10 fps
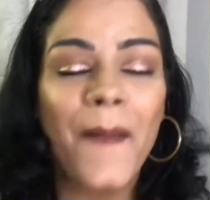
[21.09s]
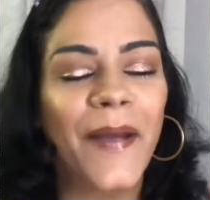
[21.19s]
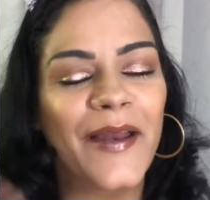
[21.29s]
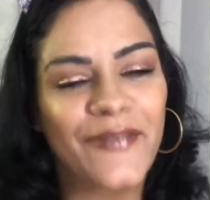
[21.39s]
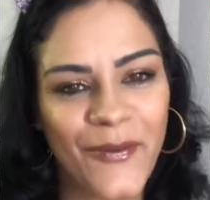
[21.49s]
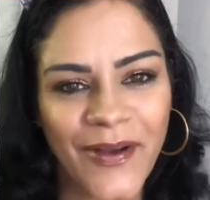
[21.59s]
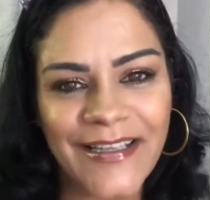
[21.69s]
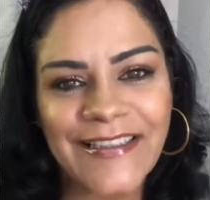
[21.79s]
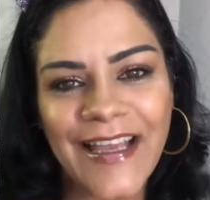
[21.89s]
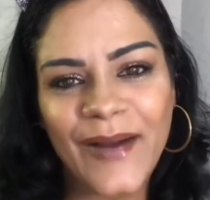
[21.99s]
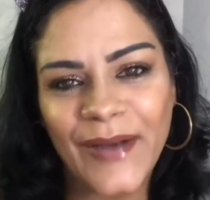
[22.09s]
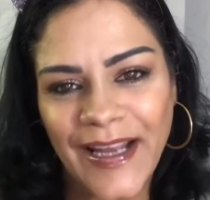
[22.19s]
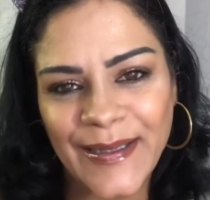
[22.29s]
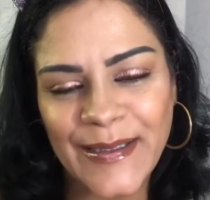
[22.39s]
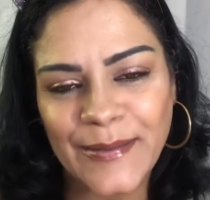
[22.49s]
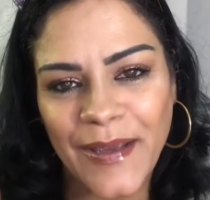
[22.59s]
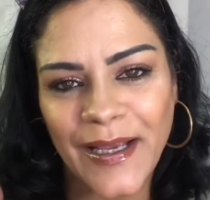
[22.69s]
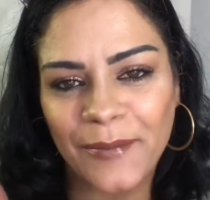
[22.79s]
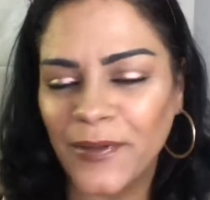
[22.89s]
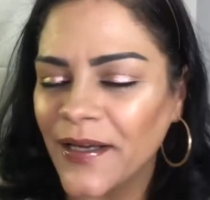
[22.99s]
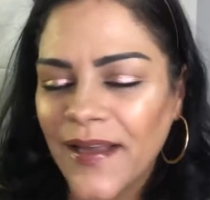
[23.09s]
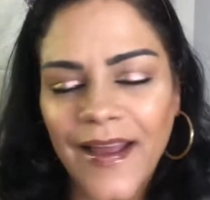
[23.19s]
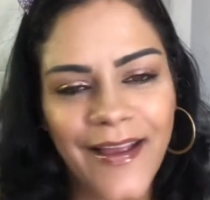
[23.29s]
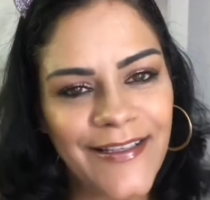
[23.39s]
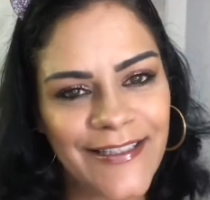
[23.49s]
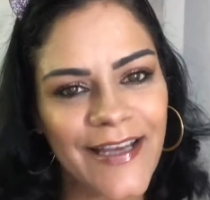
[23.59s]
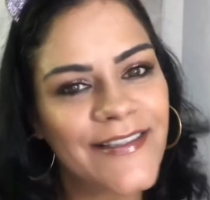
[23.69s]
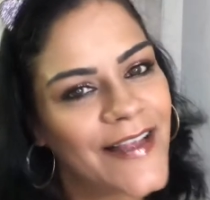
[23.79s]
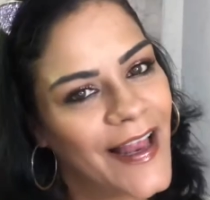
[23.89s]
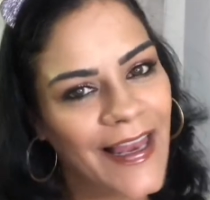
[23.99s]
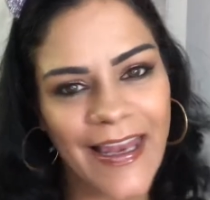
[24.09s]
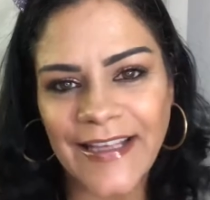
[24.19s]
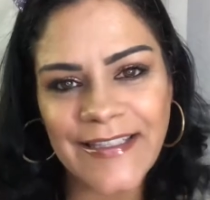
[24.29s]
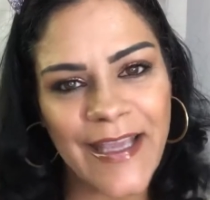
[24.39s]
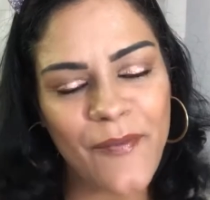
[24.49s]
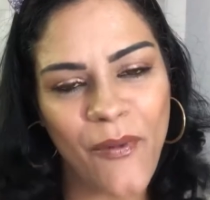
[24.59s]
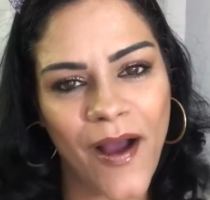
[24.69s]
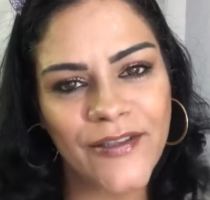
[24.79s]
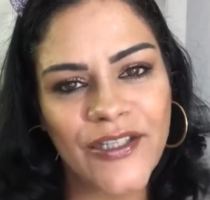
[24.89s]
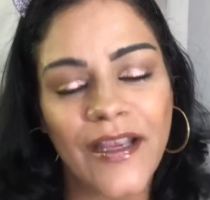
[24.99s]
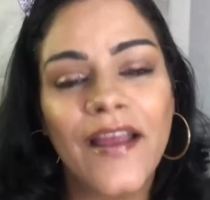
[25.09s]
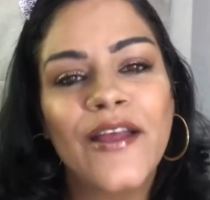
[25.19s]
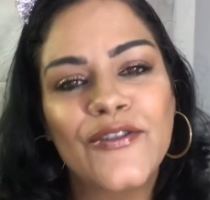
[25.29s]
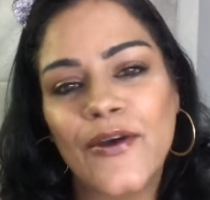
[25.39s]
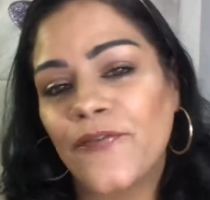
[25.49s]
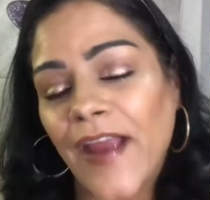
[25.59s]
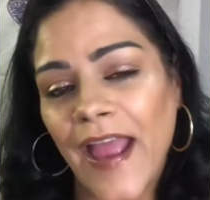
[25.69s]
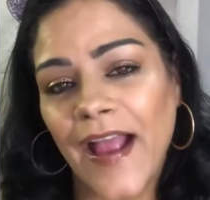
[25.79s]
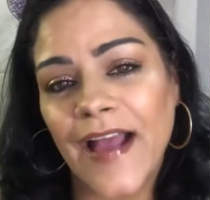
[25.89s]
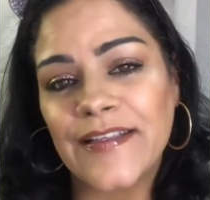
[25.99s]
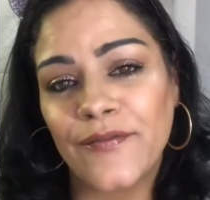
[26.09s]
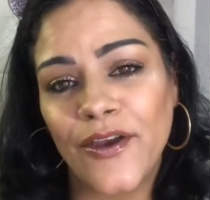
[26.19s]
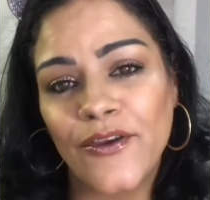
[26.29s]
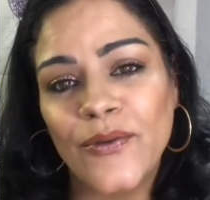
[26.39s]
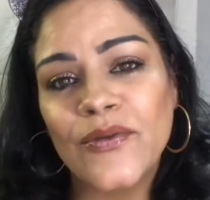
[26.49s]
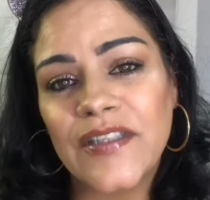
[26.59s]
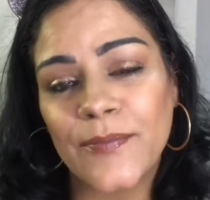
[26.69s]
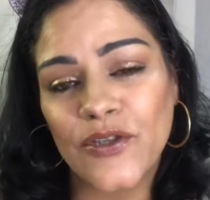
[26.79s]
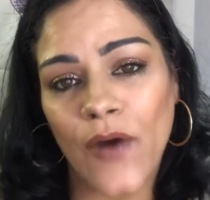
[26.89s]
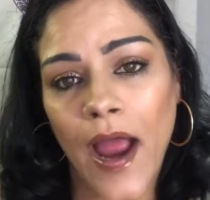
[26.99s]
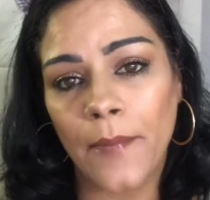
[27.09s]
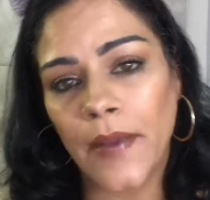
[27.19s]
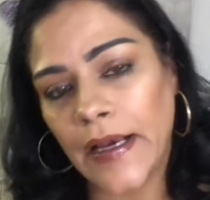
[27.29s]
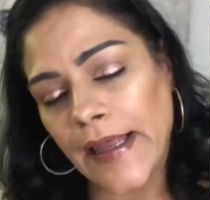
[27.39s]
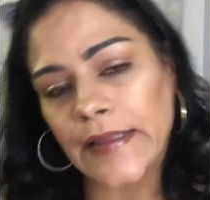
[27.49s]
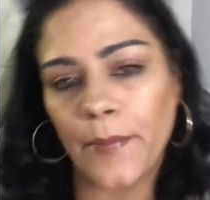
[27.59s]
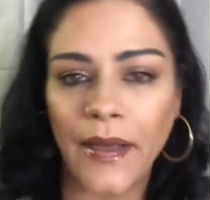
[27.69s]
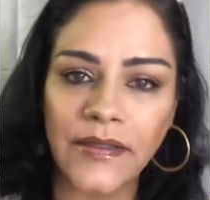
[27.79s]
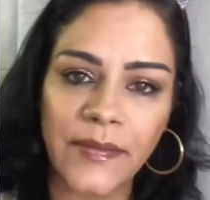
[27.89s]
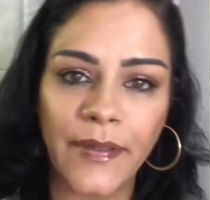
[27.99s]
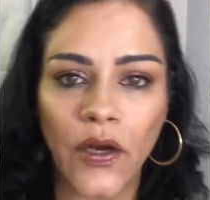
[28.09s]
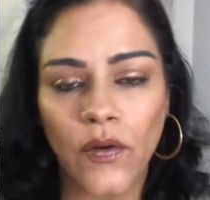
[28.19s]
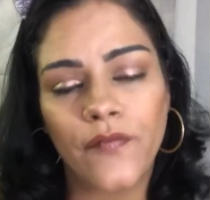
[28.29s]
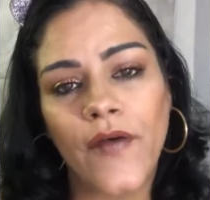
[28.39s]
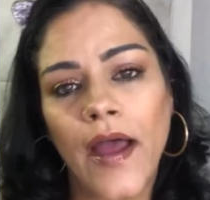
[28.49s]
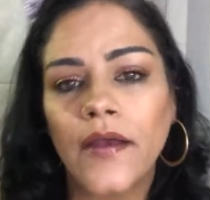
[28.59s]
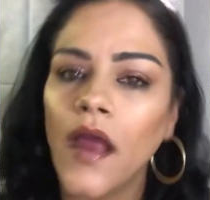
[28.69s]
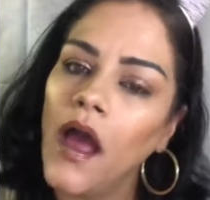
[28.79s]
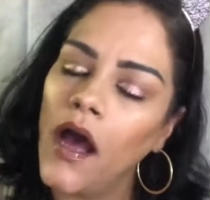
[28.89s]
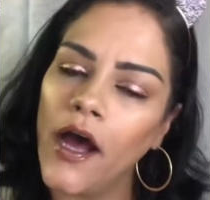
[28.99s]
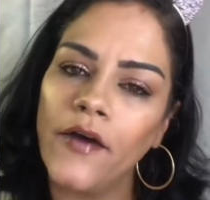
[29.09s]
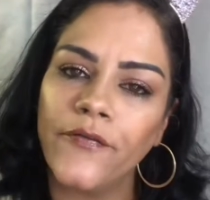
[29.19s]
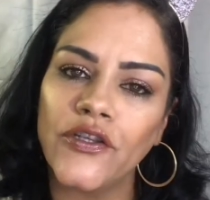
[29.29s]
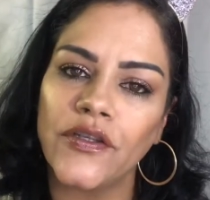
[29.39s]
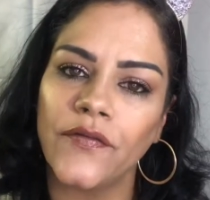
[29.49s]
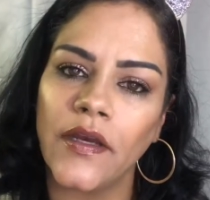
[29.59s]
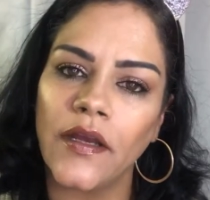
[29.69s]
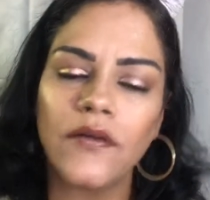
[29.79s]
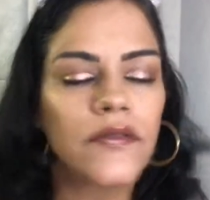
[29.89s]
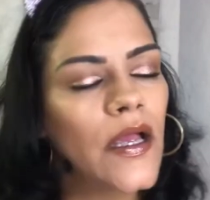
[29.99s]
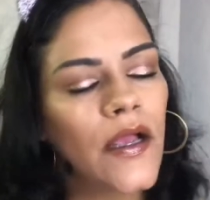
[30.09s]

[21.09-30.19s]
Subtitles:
But if you want to see how I got this makeup look, just let's keep watching. Don't forget guys, if you're new, subscribe. Click the bell to be notified of future videos.